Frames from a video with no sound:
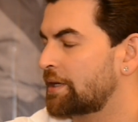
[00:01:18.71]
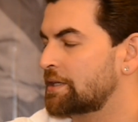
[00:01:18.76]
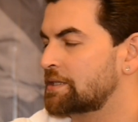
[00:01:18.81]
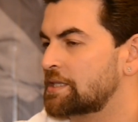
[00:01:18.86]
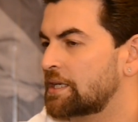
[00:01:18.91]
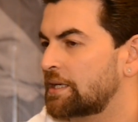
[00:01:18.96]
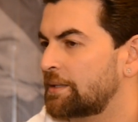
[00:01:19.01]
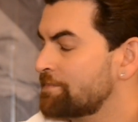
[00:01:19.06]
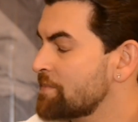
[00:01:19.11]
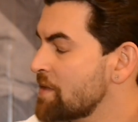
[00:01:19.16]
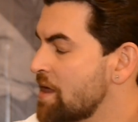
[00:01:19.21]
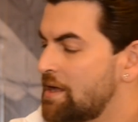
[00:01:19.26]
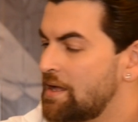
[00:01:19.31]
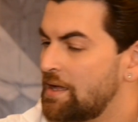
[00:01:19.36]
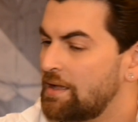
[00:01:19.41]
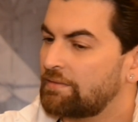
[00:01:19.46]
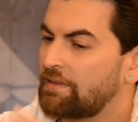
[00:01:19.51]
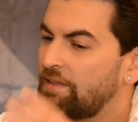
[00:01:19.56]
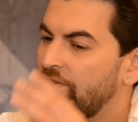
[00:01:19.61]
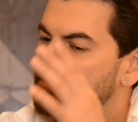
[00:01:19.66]
I said
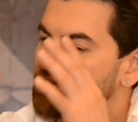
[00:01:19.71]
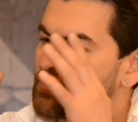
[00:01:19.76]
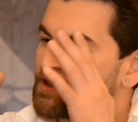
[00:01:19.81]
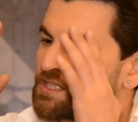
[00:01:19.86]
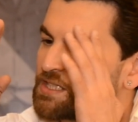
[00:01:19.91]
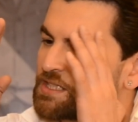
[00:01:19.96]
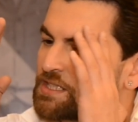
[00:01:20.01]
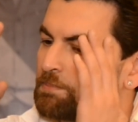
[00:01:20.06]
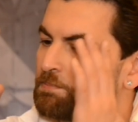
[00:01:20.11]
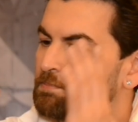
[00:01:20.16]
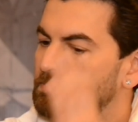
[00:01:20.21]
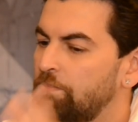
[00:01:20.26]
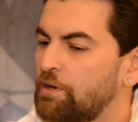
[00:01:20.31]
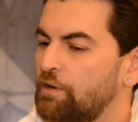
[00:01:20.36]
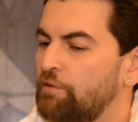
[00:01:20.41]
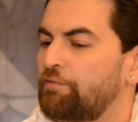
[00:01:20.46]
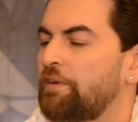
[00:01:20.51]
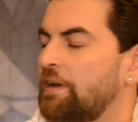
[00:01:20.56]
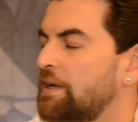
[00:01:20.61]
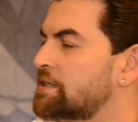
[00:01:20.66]
that this is the
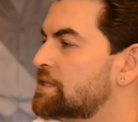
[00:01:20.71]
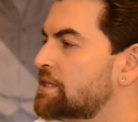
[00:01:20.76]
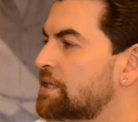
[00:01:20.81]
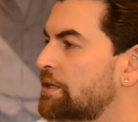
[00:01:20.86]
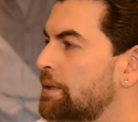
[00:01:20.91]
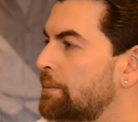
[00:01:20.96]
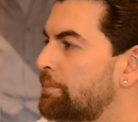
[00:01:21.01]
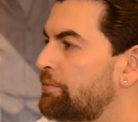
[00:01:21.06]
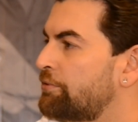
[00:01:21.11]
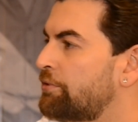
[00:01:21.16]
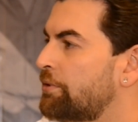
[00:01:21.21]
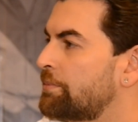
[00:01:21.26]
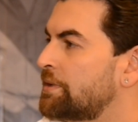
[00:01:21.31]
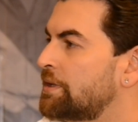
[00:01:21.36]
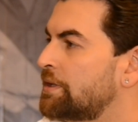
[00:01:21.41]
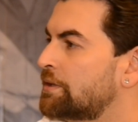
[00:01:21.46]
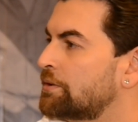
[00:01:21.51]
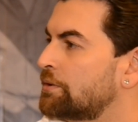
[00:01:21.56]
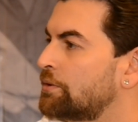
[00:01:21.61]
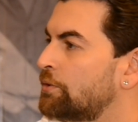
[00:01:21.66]
perfect script for
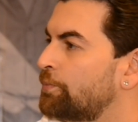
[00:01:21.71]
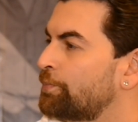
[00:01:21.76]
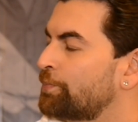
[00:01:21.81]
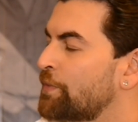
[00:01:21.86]
me to